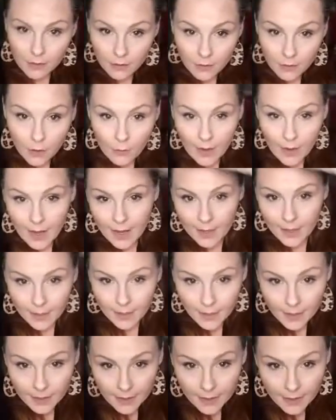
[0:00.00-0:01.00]
go ahead
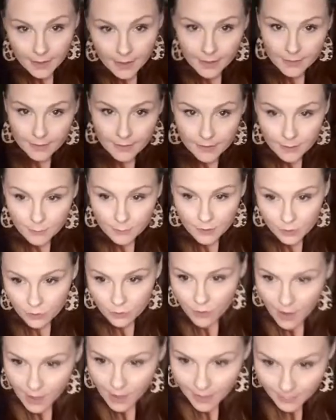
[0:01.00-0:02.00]
and hit
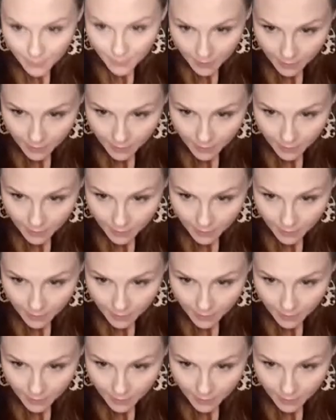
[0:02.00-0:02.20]
subscribe